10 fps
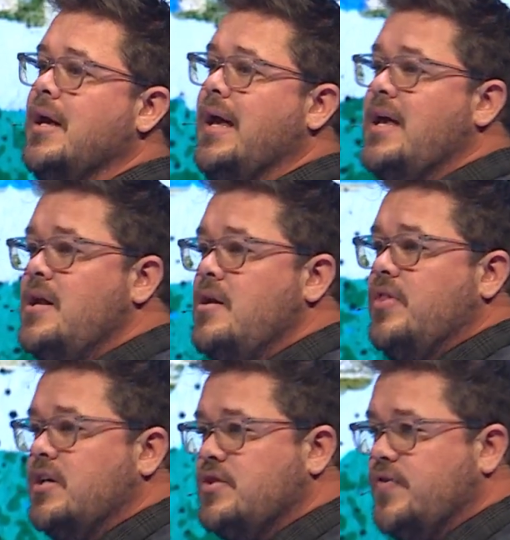in
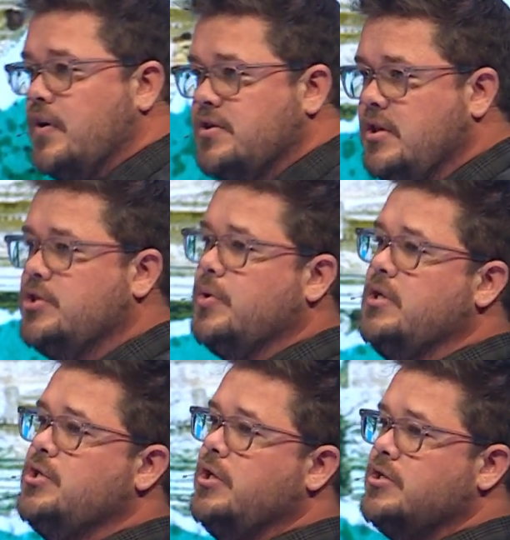this first century
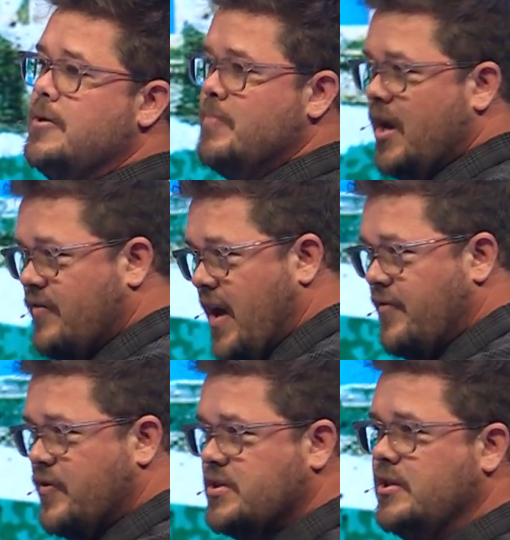church of
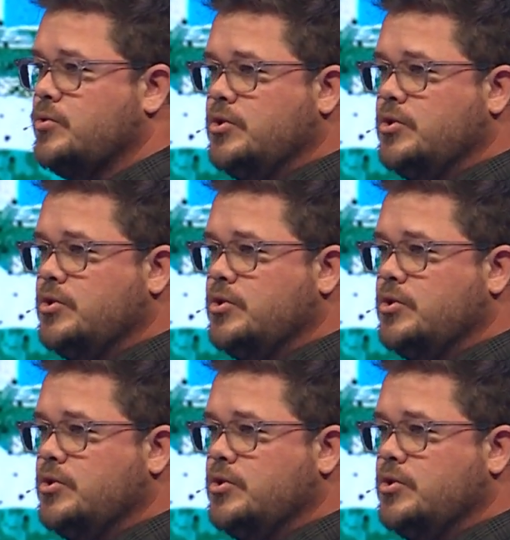Ephesus,